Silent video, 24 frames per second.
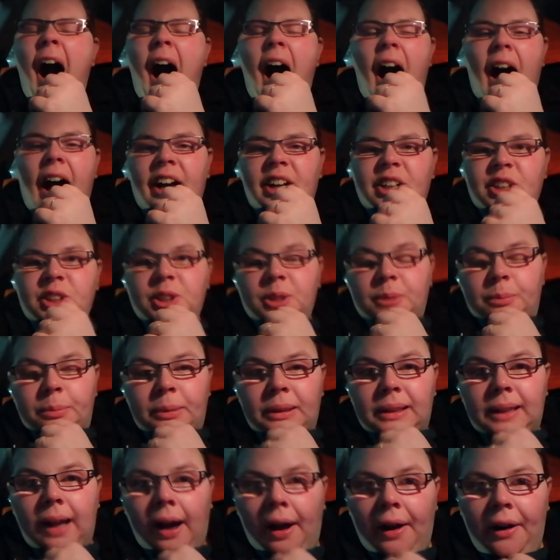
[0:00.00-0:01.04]
I should be
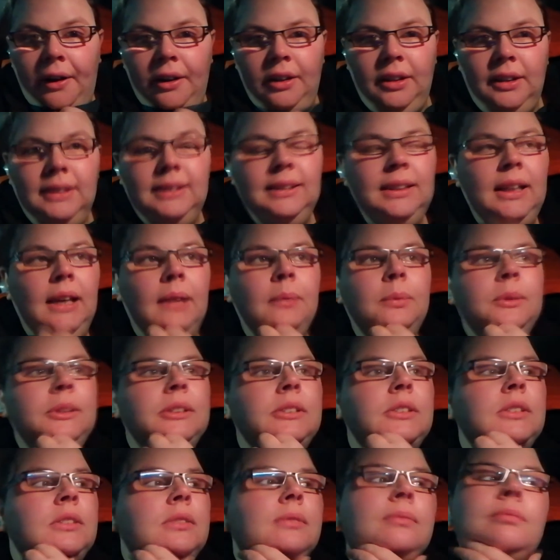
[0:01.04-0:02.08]
tired. I slept
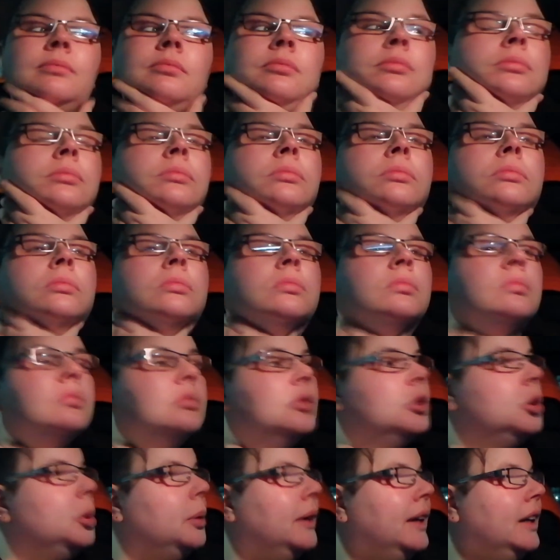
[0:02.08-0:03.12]
till
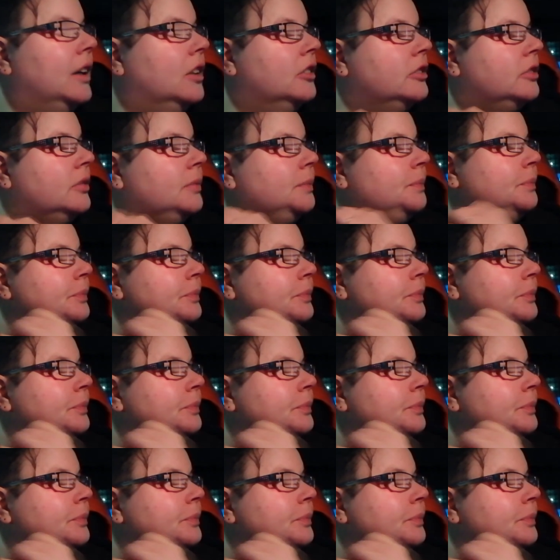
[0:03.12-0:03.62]
twelve.